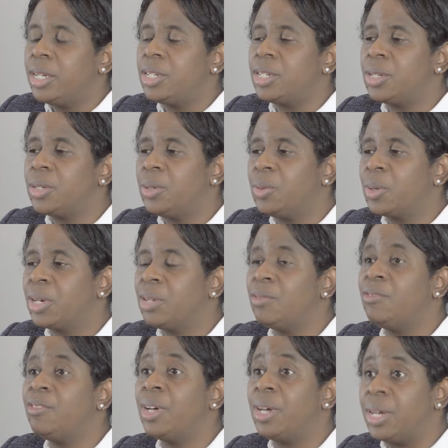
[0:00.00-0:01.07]
to
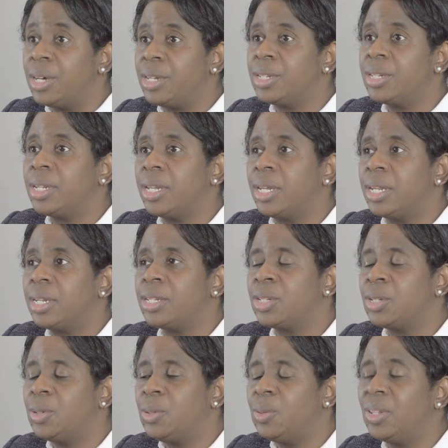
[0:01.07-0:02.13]
convert
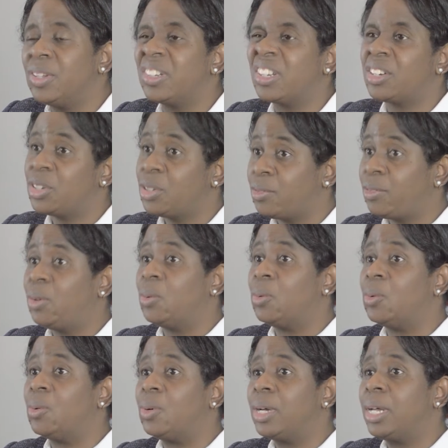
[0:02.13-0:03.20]
to the study of
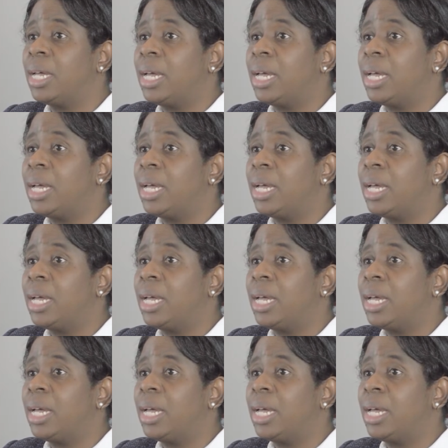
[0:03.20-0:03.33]
law.